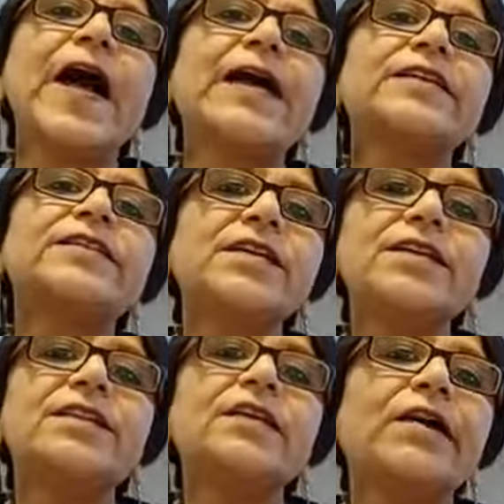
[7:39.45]
and
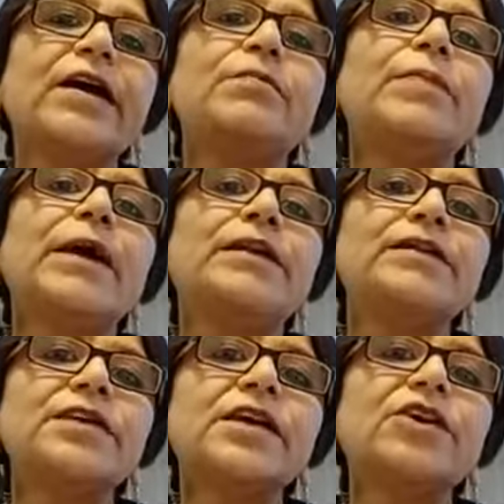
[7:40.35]
take their help
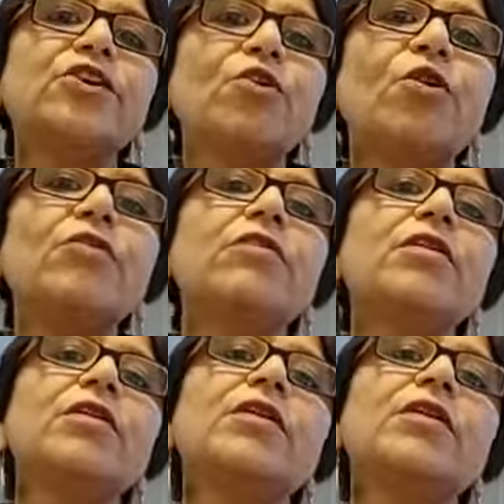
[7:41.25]
and take your